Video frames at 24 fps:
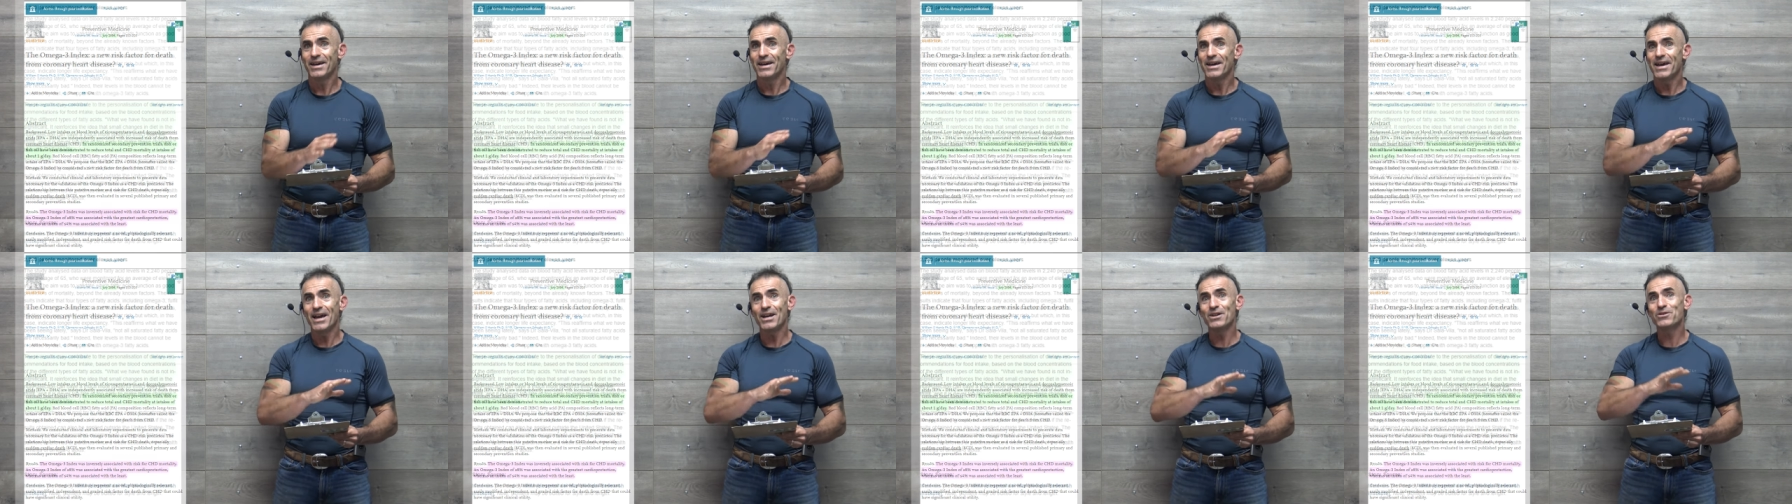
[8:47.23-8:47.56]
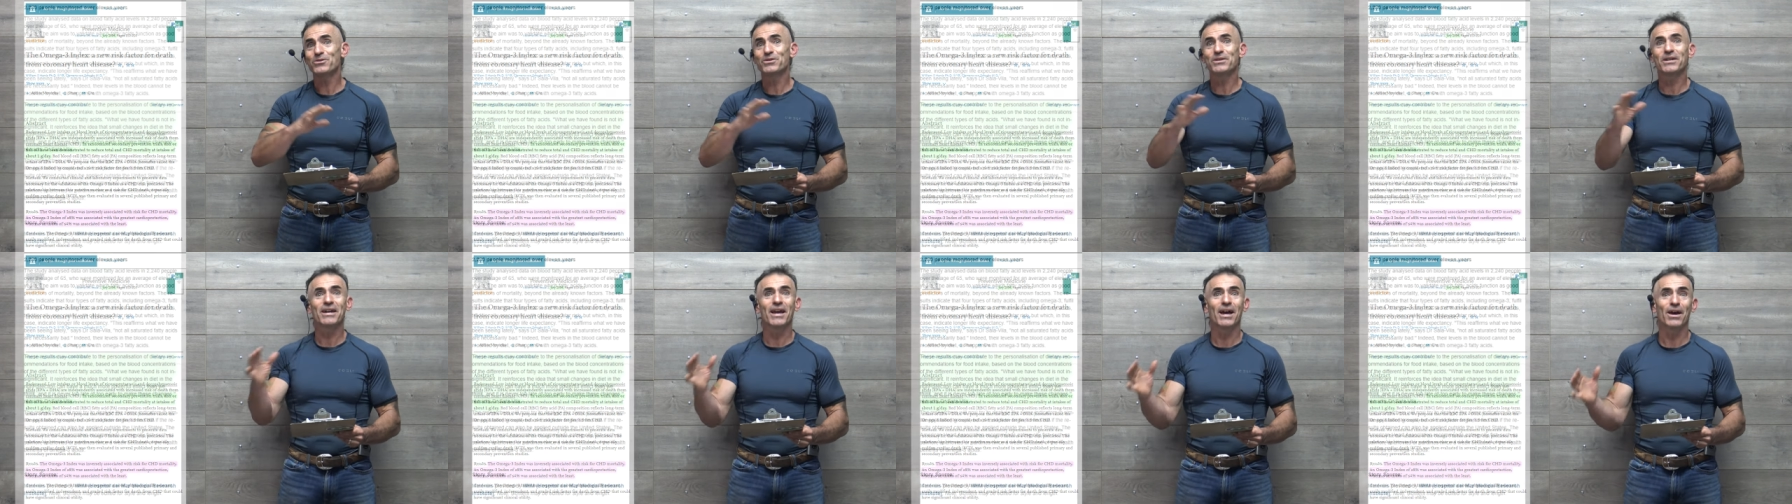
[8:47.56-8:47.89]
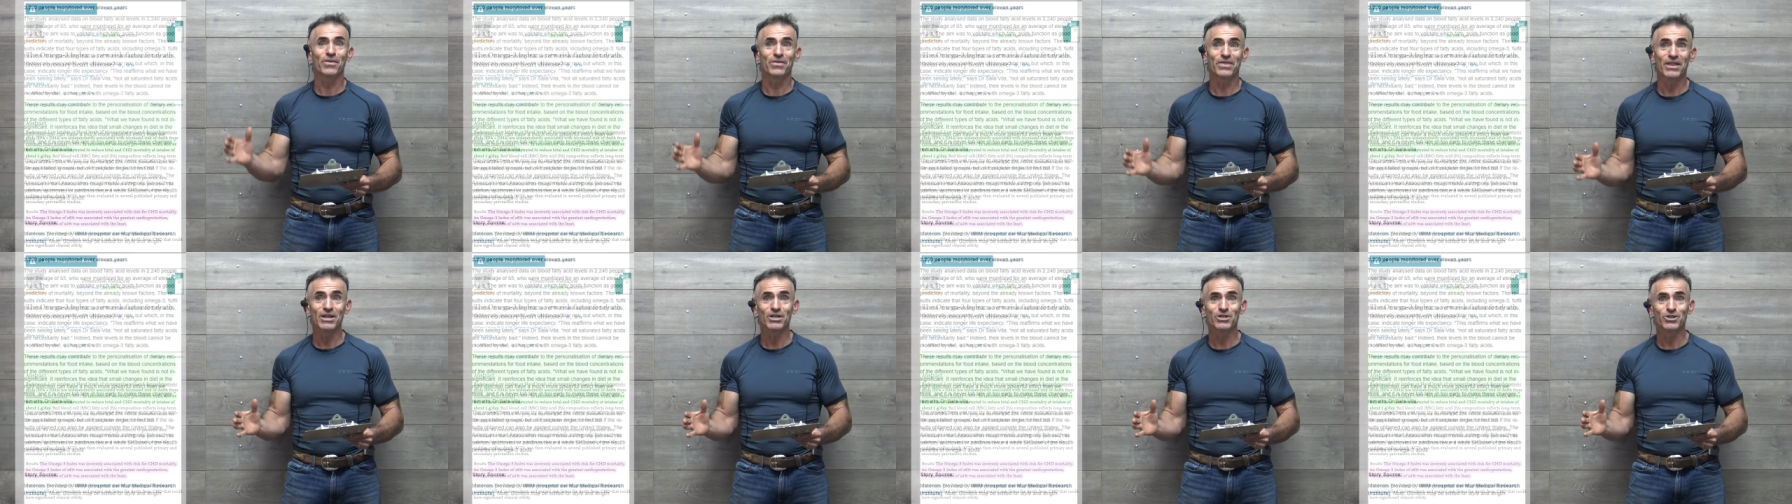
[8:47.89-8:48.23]
Interesting how
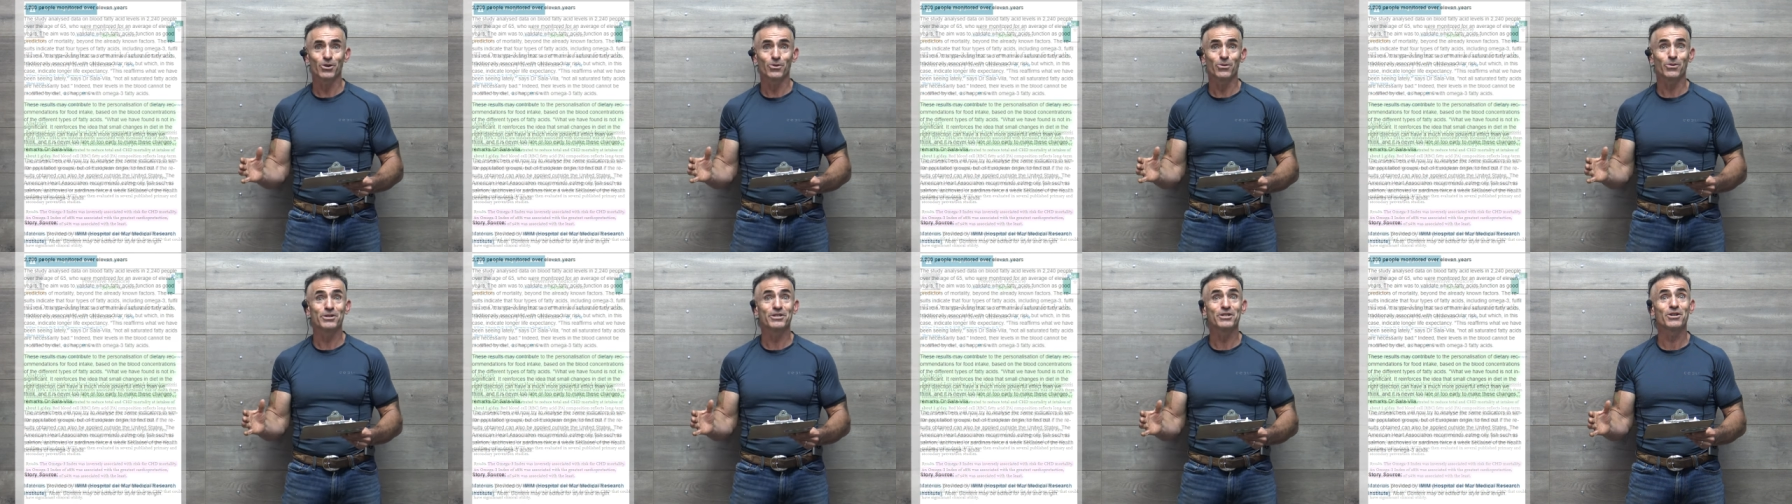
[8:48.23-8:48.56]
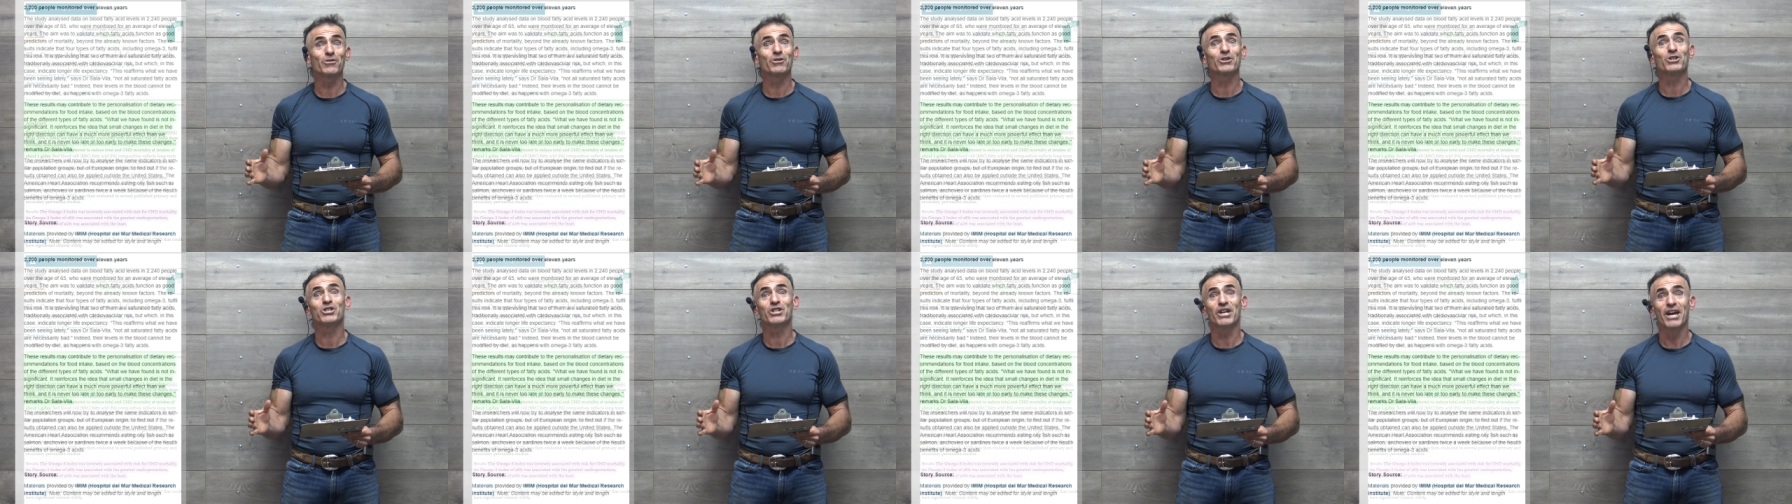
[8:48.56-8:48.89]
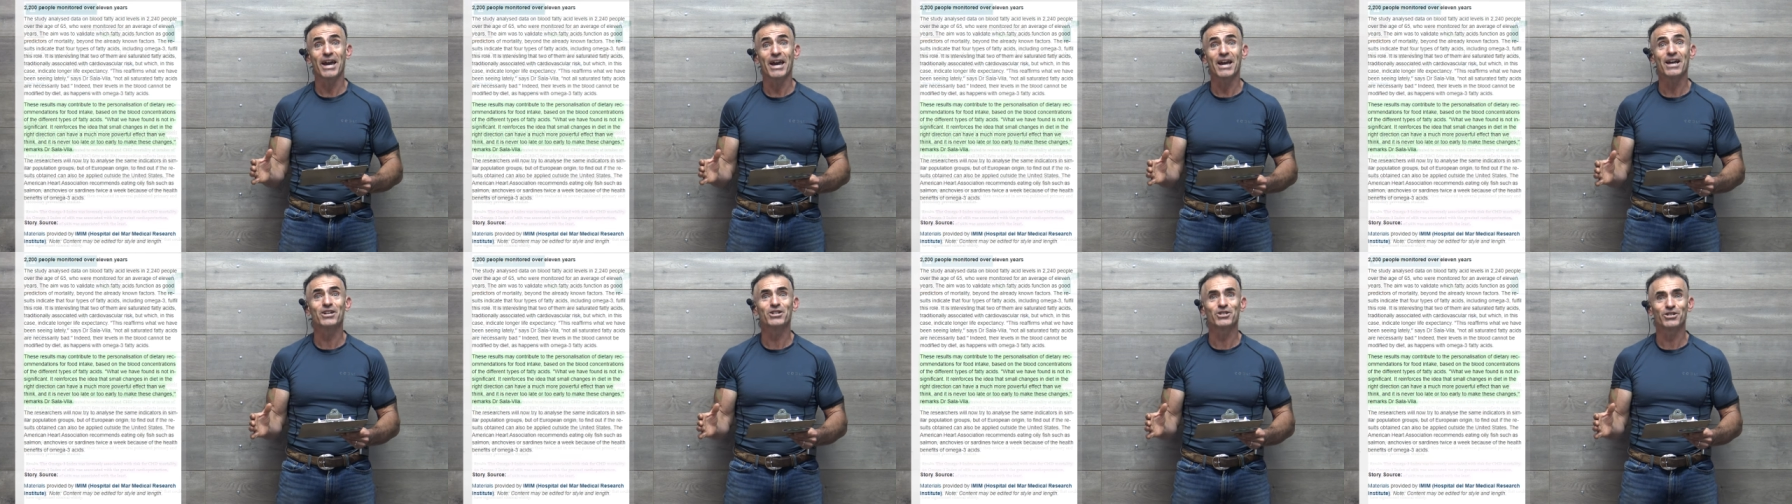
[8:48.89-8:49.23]
things don't necessarily
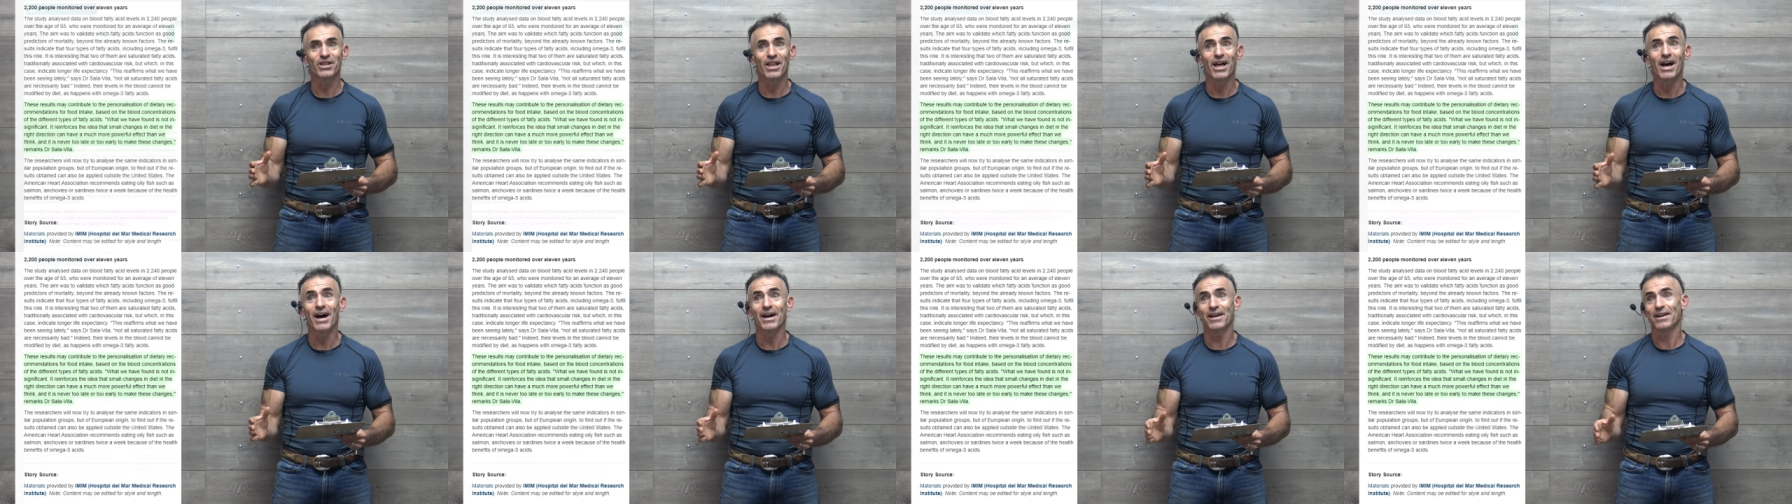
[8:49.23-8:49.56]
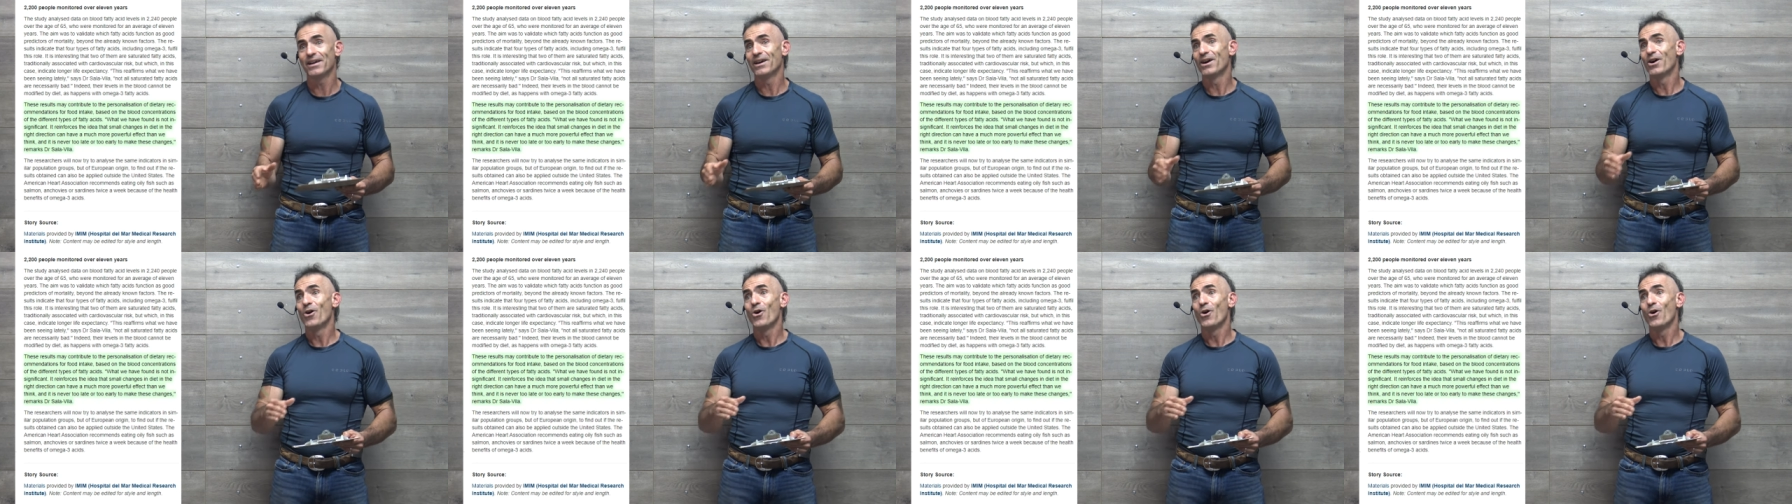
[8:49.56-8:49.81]
change a lot